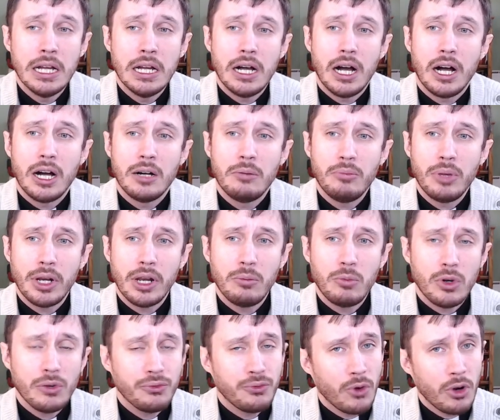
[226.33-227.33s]
But on
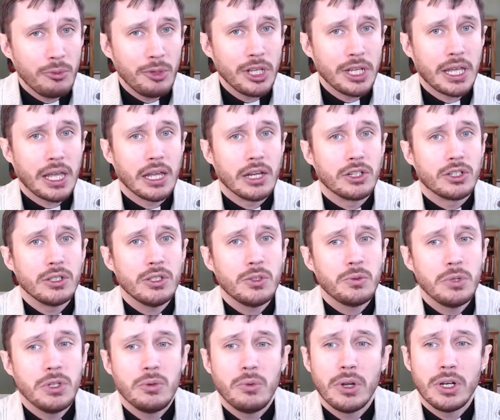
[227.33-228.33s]
more formal occasions,
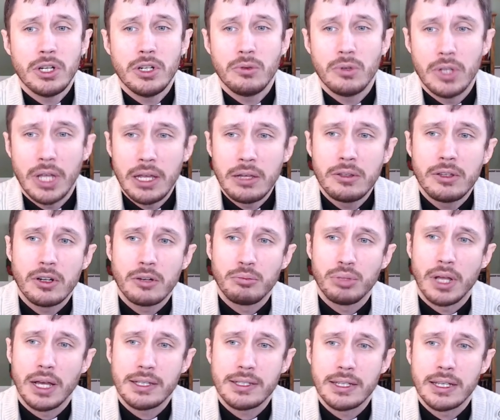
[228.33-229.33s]
when you want to do a lengthier
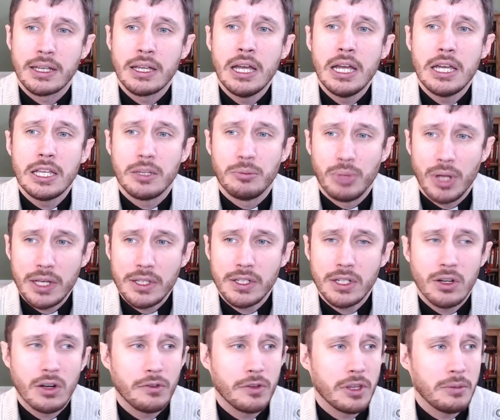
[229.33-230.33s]
blessing, the
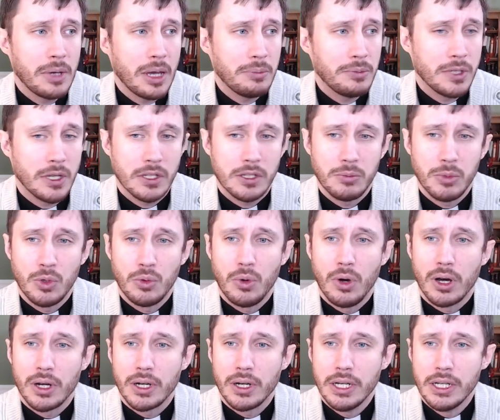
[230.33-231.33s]
blessing over the baptismal
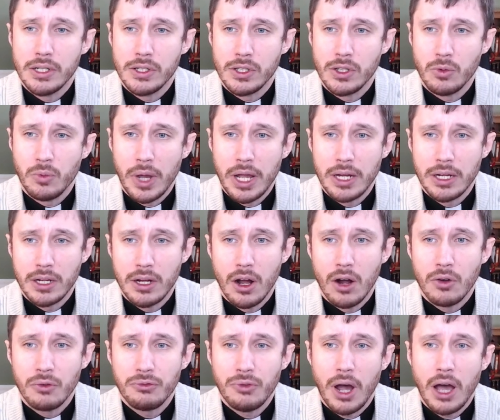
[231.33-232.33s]
water is the way to
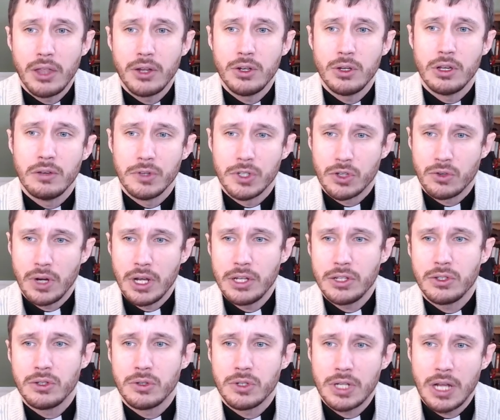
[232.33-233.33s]
go. Father, you give us
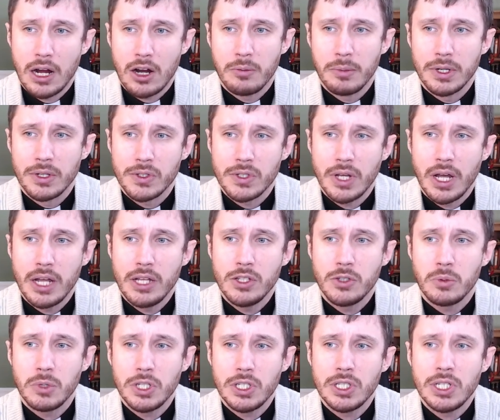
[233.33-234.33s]
grace through sacramental
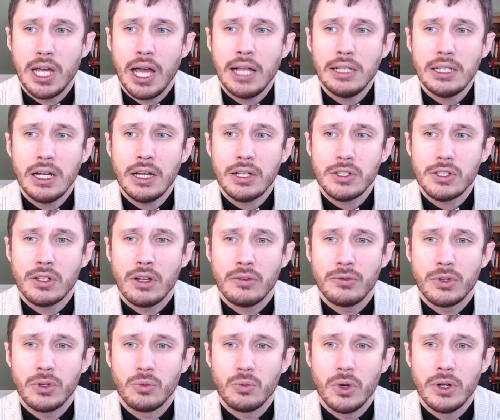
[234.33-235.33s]
signs, which tell us
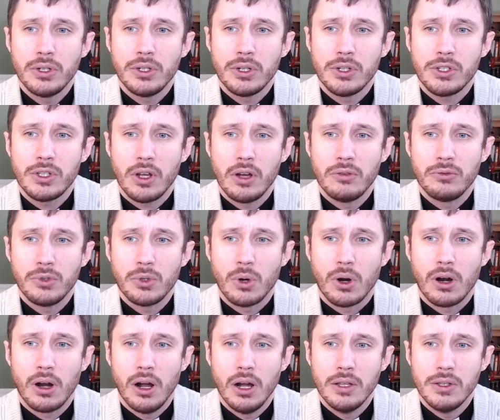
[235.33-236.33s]
of the wonders of
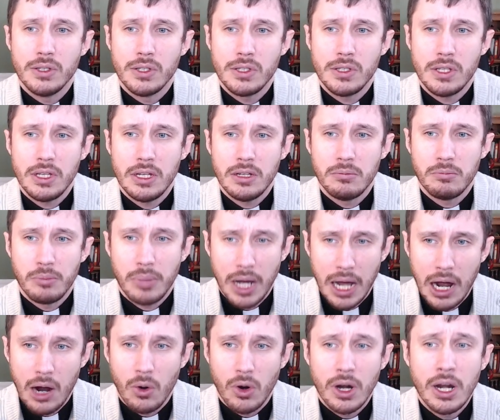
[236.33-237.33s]
your unseen
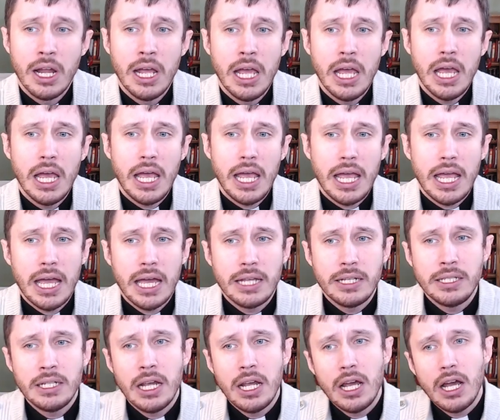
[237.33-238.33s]
power.
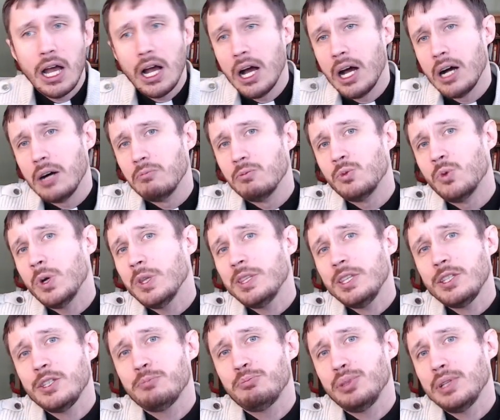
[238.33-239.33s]
And what
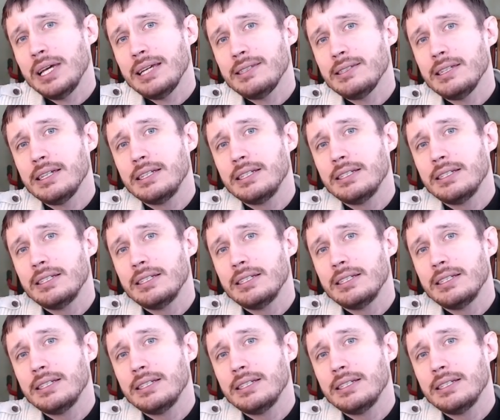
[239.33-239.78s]
this blessing